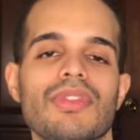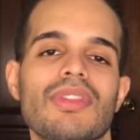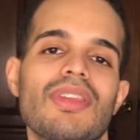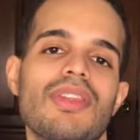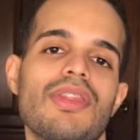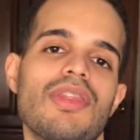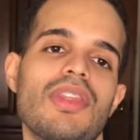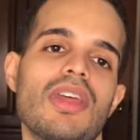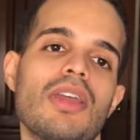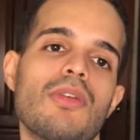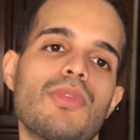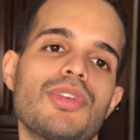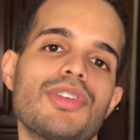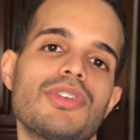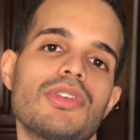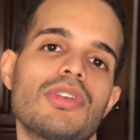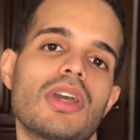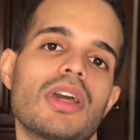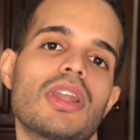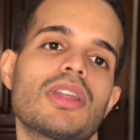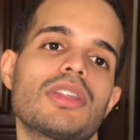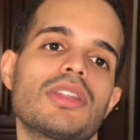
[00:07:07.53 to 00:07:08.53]
Then what you
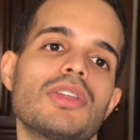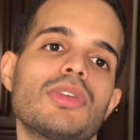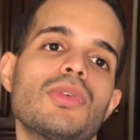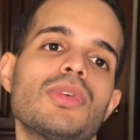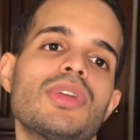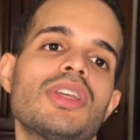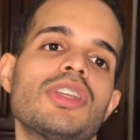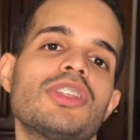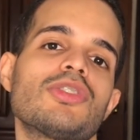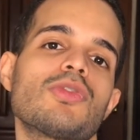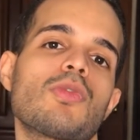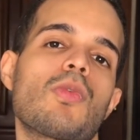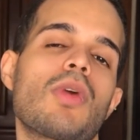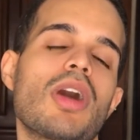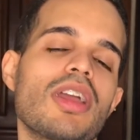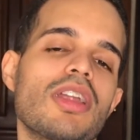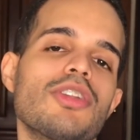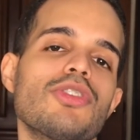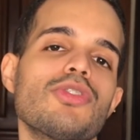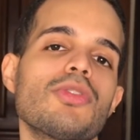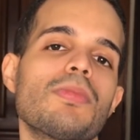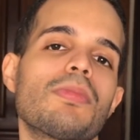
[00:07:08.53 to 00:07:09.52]
got to do is, why are
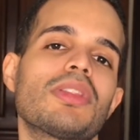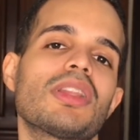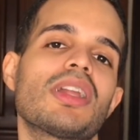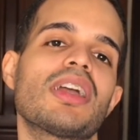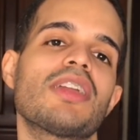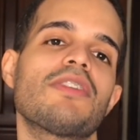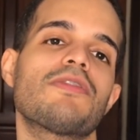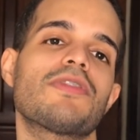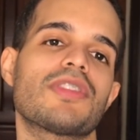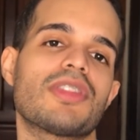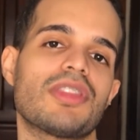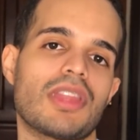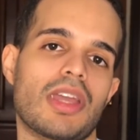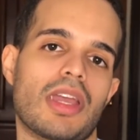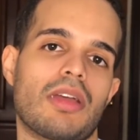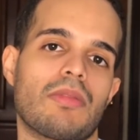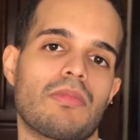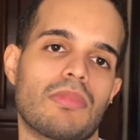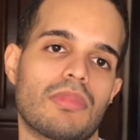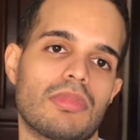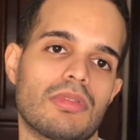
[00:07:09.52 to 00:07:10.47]
you applying for them,